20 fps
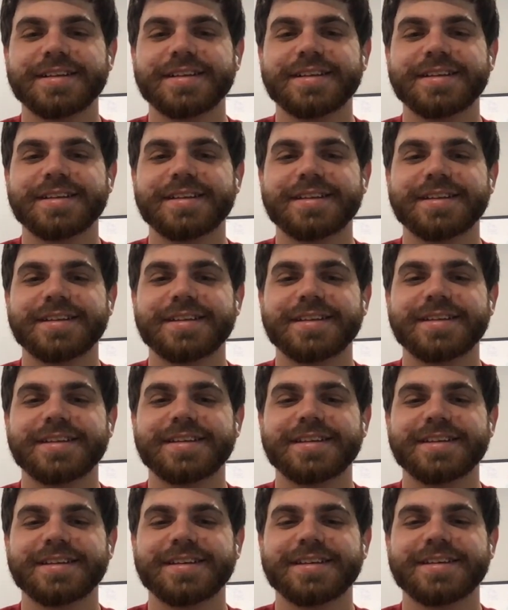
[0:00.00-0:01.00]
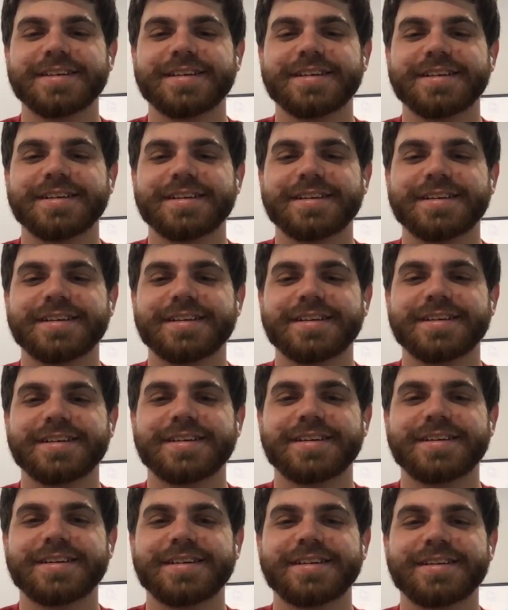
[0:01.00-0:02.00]

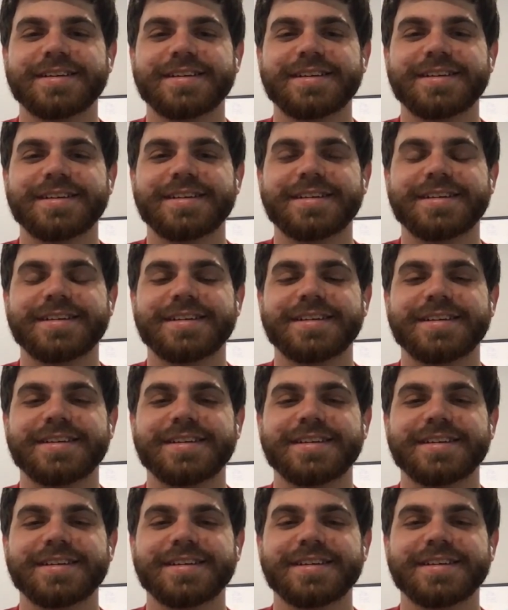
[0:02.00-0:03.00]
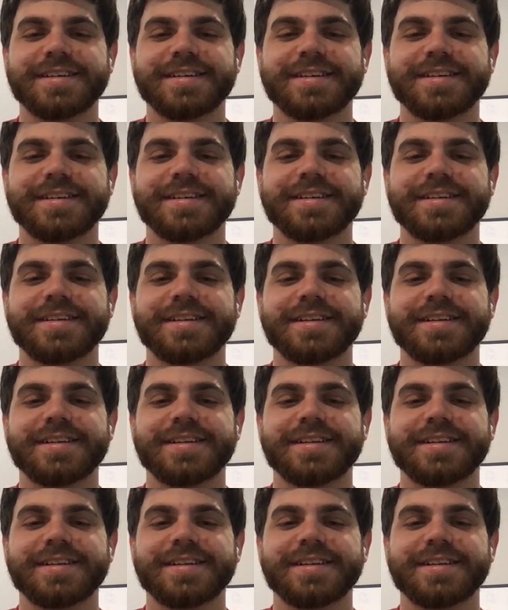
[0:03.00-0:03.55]
(not speaking)